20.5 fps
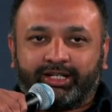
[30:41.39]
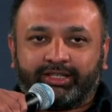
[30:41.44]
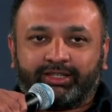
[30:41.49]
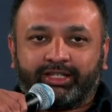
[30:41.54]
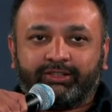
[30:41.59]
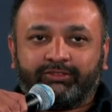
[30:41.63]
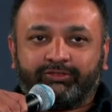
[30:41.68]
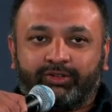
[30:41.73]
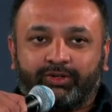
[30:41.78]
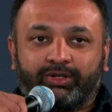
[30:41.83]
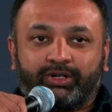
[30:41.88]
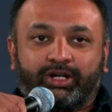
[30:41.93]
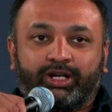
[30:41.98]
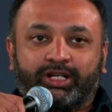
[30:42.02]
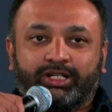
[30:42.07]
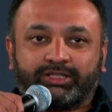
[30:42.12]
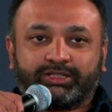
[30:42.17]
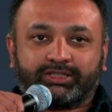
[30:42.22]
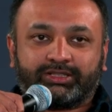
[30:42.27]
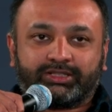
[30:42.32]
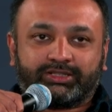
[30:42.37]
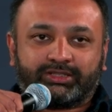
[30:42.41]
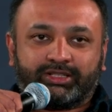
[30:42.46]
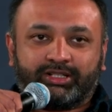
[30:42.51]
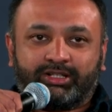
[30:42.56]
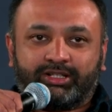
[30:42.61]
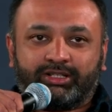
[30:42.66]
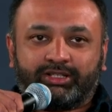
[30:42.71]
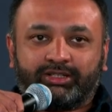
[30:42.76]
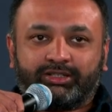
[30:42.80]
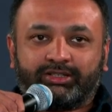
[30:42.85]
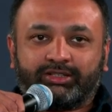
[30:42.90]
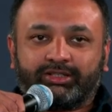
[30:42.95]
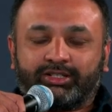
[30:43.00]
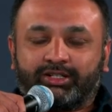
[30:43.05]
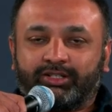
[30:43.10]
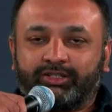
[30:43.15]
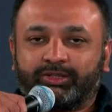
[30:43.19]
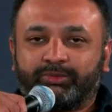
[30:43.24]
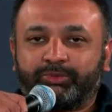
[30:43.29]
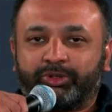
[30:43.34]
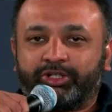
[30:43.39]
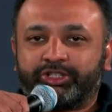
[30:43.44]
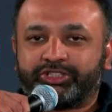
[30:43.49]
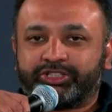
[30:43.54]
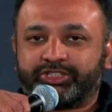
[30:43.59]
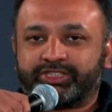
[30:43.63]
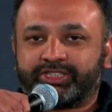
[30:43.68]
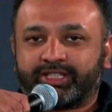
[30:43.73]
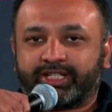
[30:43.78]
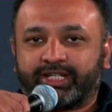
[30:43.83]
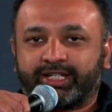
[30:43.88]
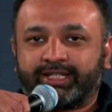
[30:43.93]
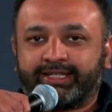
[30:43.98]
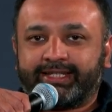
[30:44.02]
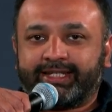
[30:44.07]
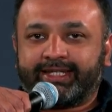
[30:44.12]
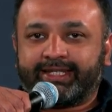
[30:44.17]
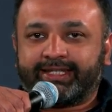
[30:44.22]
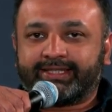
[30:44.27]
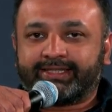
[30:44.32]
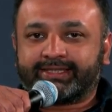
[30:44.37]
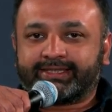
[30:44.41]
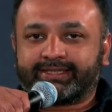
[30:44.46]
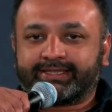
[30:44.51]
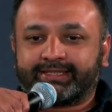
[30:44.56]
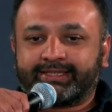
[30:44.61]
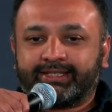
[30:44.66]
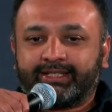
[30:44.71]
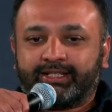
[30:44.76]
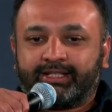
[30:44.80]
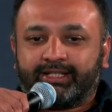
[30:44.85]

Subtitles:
I think for us on the merchant side is,